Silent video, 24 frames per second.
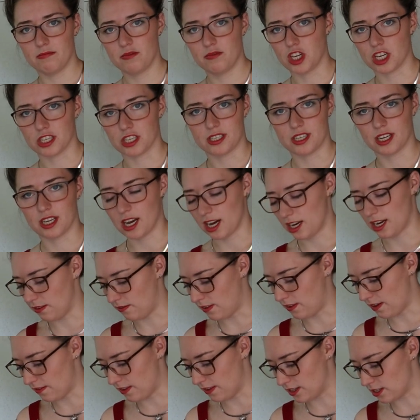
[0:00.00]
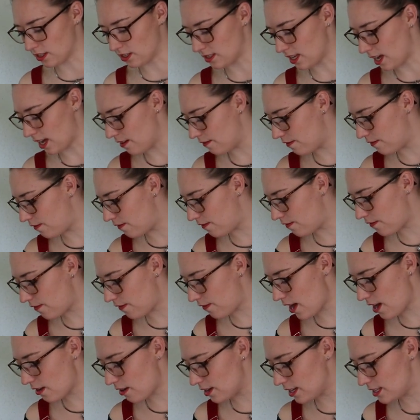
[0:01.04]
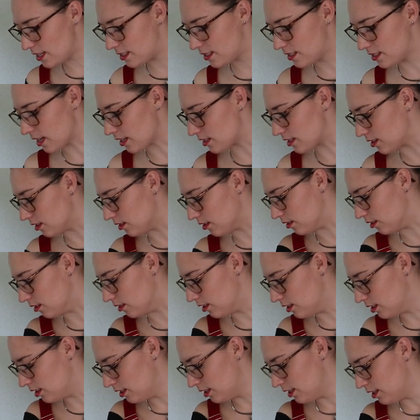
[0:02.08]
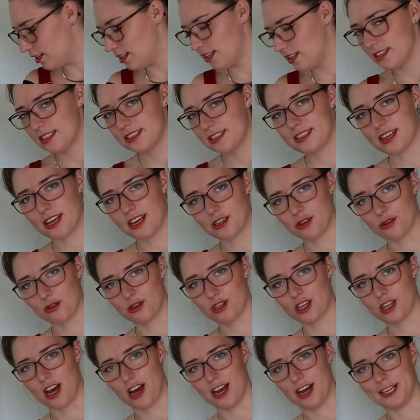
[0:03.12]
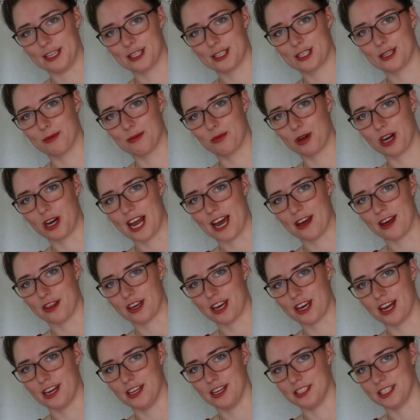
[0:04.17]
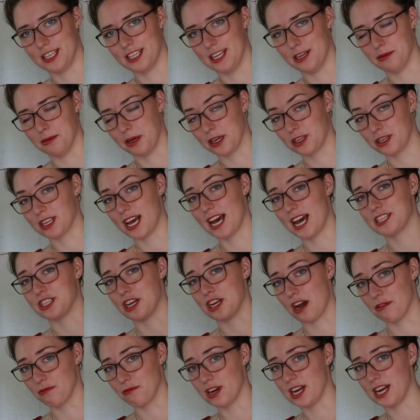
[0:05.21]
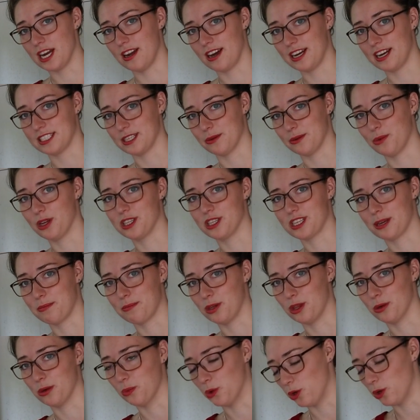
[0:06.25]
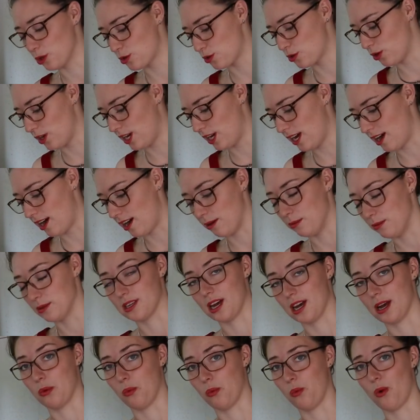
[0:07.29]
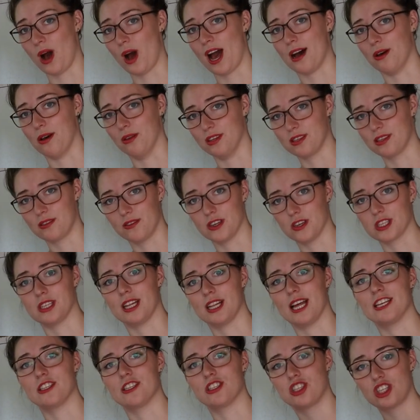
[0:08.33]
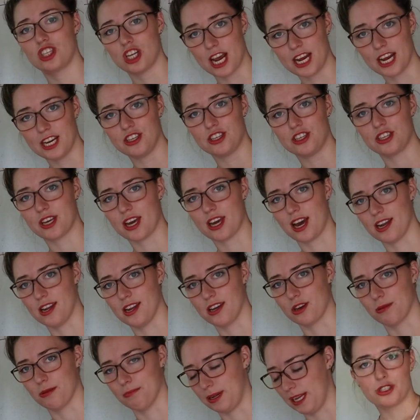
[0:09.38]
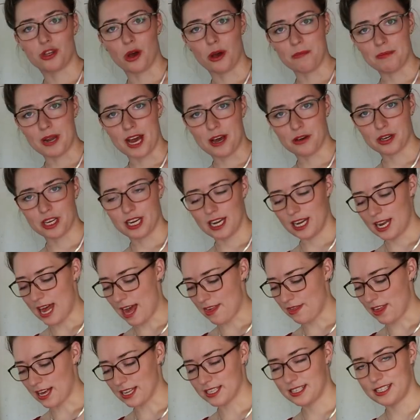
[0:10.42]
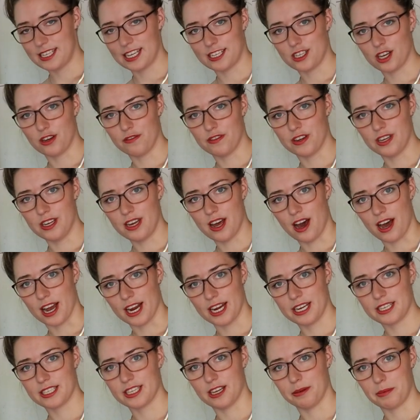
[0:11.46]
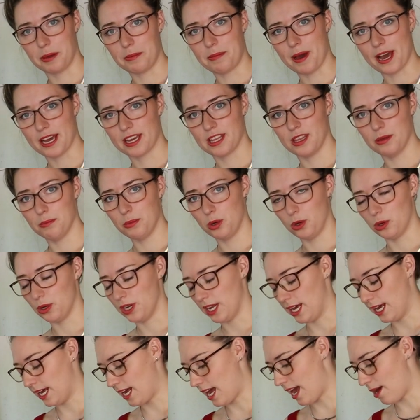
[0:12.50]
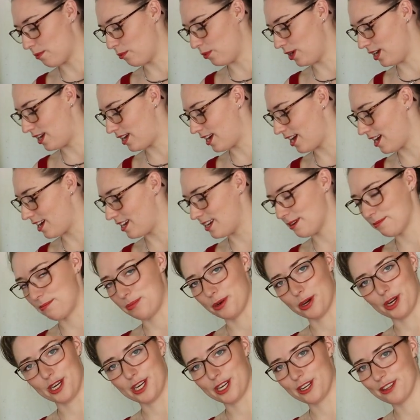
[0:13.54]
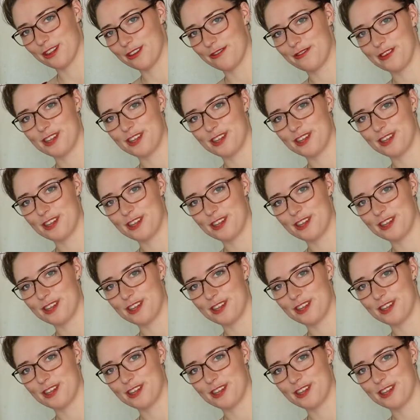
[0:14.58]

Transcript: just to kind of give it just a very subtle shine, just to bring out the colours a little bit. Because I really liked it. Once I put the water on it, I was like, wow, this fossil has changed colour completely. So I'm now going to let that sit overnight, and I'll be back in the morning, and we can put it on the